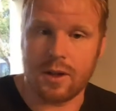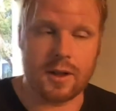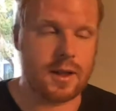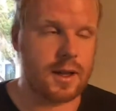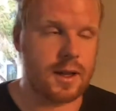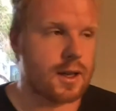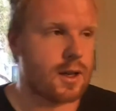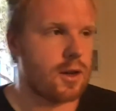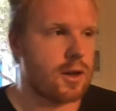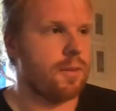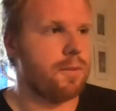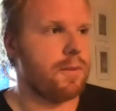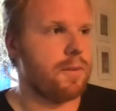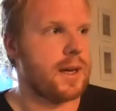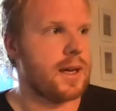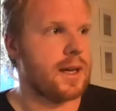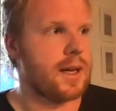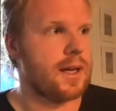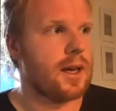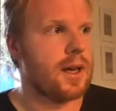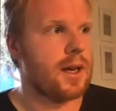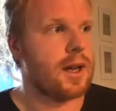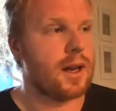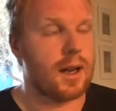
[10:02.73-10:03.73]
It could
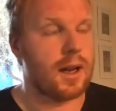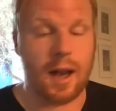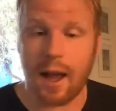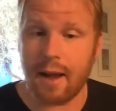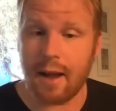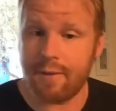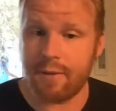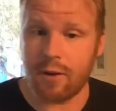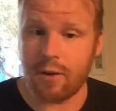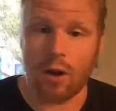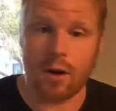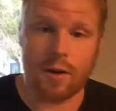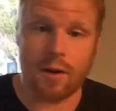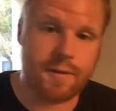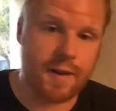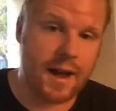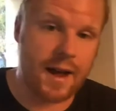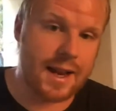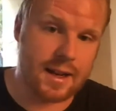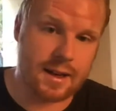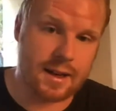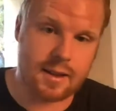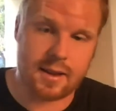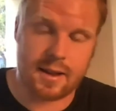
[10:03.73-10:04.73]
be lifelong
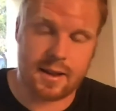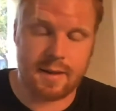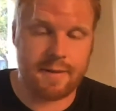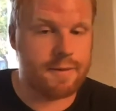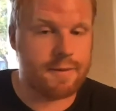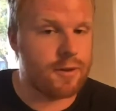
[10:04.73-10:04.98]
fans, if,